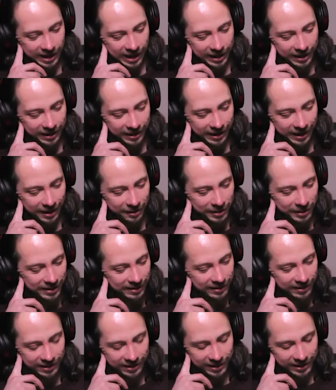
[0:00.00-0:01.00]
I read
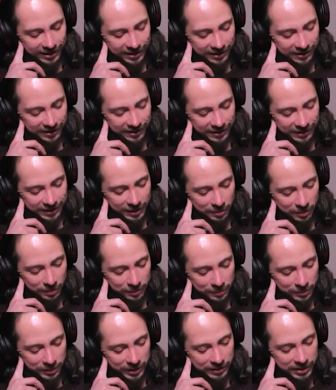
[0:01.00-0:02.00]
a
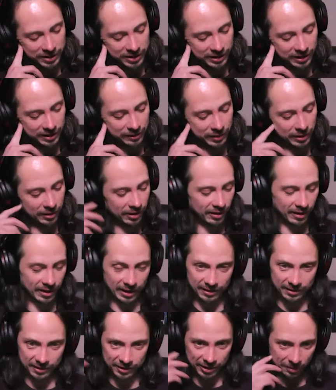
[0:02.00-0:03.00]
previous interview you
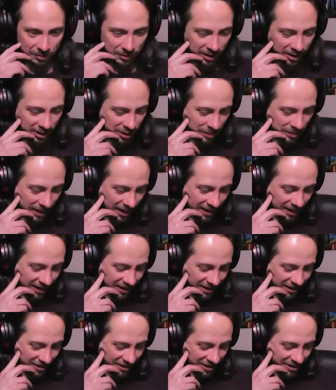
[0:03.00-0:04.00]
did some years back, and
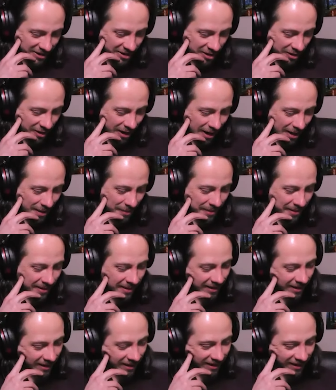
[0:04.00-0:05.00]
you described
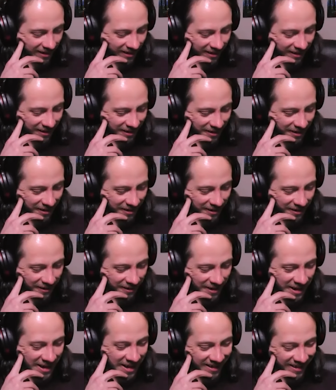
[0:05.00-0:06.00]
your
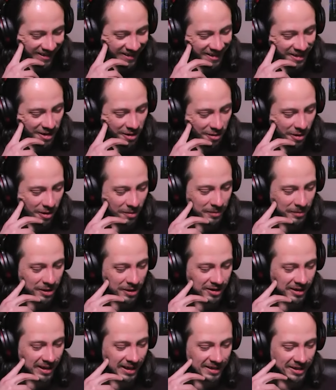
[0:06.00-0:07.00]
own
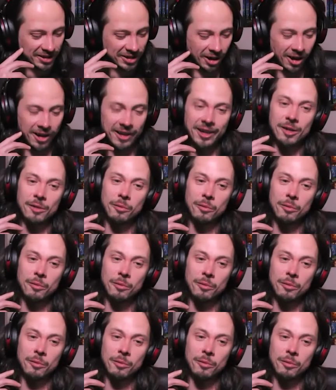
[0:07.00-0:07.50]
music as sonic